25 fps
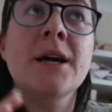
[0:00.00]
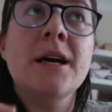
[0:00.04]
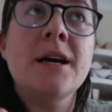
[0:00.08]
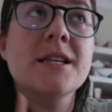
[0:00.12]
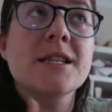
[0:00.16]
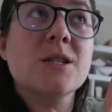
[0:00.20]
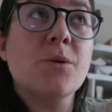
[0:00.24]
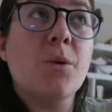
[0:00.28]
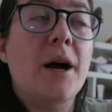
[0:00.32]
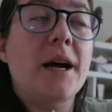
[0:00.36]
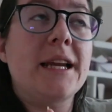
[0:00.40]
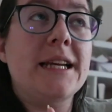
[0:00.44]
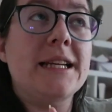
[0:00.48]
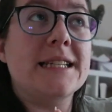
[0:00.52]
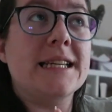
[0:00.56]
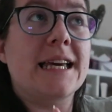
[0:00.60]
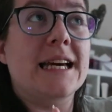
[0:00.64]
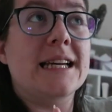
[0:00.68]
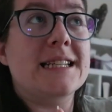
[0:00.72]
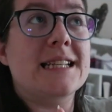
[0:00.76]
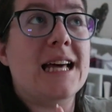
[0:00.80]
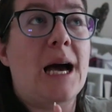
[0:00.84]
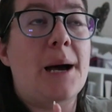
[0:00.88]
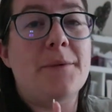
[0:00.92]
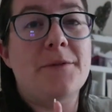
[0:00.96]
So what I need to get
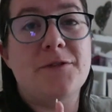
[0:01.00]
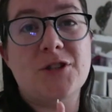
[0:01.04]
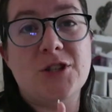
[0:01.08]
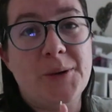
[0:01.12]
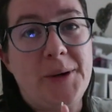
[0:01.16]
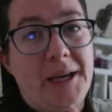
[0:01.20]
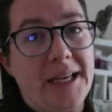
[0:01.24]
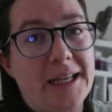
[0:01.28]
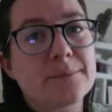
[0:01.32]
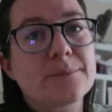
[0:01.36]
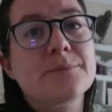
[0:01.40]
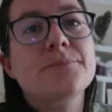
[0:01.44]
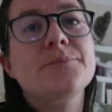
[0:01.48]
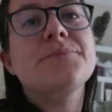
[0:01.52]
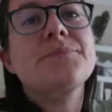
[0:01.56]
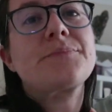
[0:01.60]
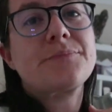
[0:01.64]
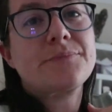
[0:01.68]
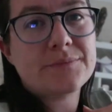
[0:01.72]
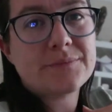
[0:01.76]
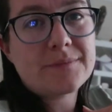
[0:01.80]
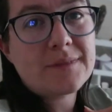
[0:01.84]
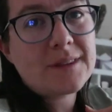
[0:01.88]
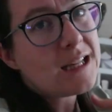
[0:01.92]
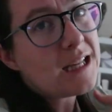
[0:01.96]
into the habit of doing
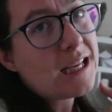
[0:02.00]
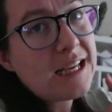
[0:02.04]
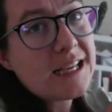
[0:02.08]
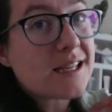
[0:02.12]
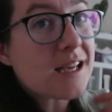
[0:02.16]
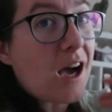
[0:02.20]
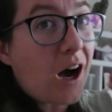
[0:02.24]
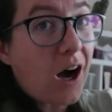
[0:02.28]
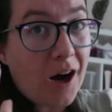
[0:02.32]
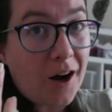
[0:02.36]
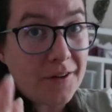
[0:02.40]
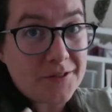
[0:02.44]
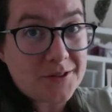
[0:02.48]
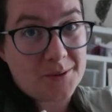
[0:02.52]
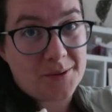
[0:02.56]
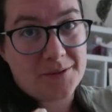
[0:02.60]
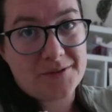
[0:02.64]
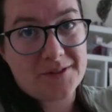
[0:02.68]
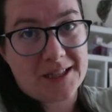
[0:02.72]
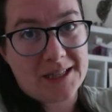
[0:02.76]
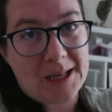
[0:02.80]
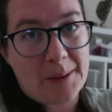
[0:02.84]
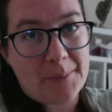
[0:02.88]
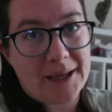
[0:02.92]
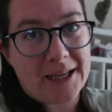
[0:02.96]
is, after we've
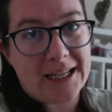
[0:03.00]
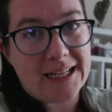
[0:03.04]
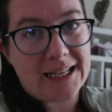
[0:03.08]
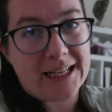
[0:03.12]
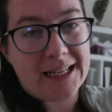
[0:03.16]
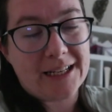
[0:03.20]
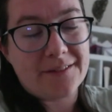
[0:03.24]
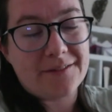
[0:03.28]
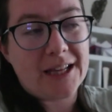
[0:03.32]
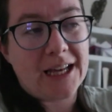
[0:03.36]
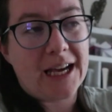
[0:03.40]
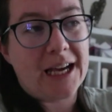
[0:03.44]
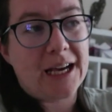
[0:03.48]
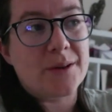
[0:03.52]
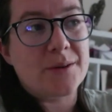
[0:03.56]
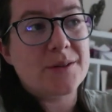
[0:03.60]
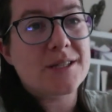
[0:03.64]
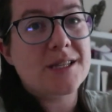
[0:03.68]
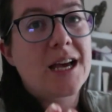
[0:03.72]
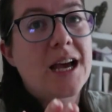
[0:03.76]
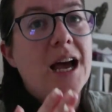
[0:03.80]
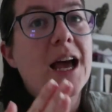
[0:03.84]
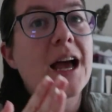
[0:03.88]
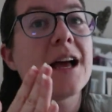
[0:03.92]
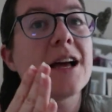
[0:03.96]
done that big clean of the
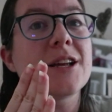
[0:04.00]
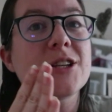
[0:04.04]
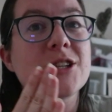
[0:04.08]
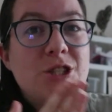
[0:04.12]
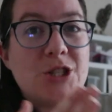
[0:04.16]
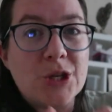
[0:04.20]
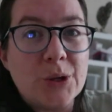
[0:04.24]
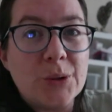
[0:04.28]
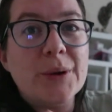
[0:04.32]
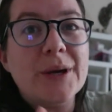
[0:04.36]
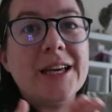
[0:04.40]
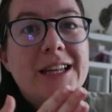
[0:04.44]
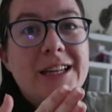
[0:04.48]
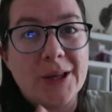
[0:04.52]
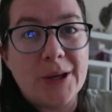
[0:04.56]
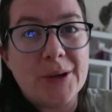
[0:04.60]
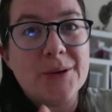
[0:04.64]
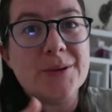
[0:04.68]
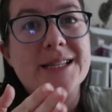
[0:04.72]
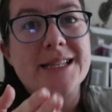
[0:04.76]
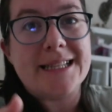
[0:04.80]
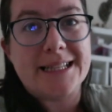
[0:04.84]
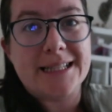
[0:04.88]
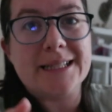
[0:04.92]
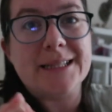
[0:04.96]
house, doing
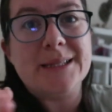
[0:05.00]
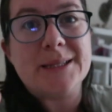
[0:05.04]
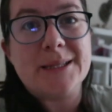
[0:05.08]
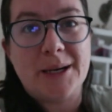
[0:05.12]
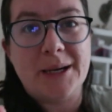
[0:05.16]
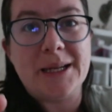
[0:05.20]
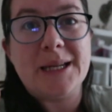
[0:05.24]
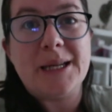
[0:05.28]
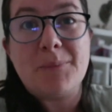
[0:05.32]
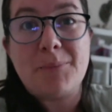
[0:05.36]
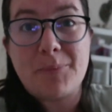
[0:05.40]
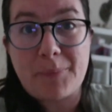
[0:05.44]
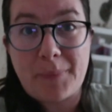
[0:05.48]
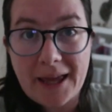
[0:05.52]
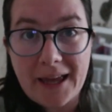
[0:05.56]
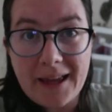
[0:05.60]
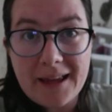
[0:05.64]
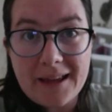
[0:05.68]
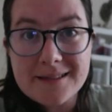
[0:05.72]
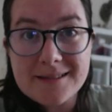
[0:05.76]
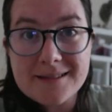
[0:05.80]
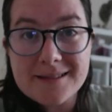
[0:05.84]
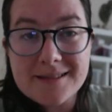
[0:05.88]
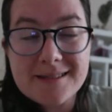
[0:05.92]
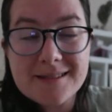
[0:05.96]
those little tiny
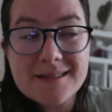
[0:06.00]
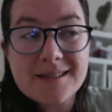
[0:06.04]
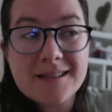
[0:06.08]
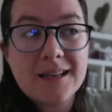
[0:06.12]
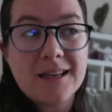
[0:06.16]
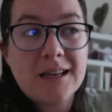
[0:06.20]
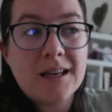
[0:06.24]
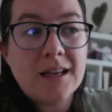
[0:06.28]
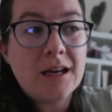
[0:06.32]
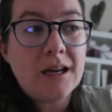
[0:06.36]
bits.